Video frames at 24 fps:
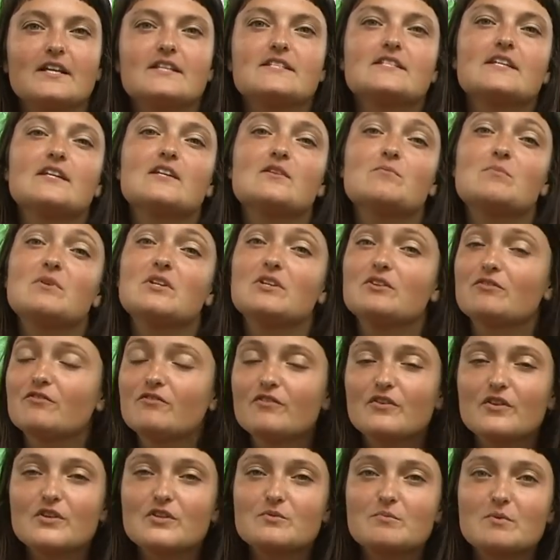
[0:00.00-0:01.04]
It's going to be the
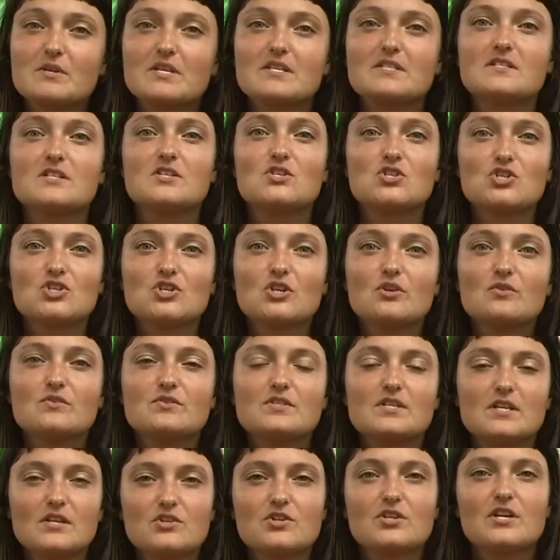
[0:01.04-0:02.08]
first piece that shows
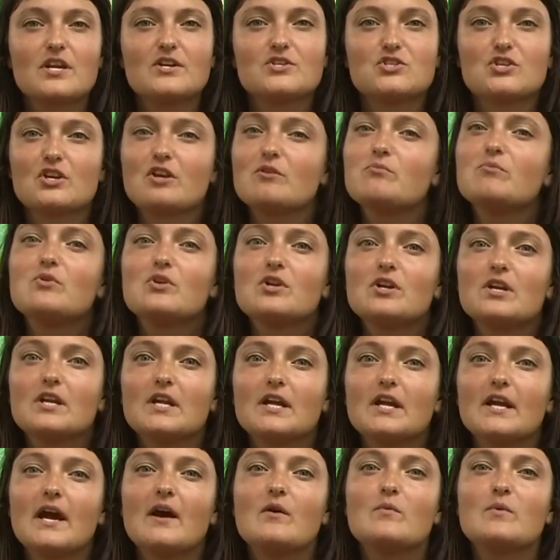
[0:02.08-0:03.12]
the international
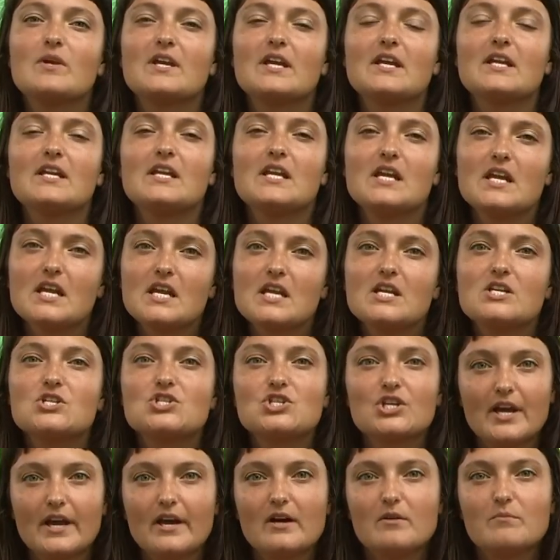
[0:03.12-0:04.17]
community how we can
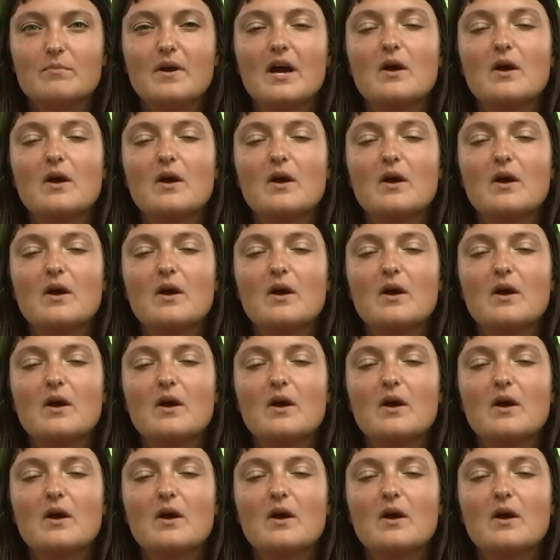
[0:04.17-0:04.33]
each help,